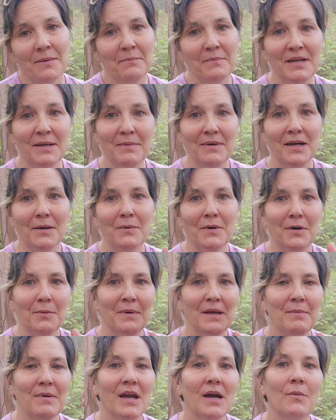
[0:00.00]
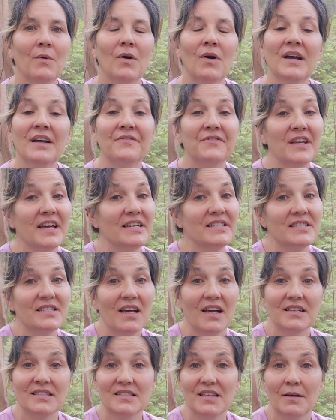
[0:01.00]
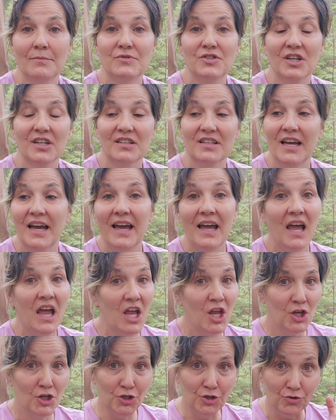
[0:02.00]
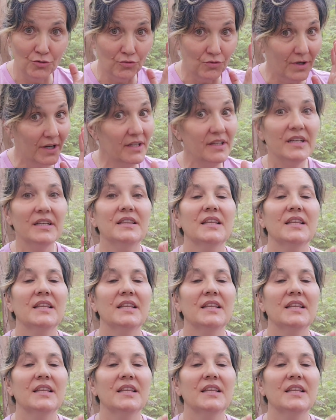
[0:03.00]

Maybe I will, maybe I won't. If there's a subject that you really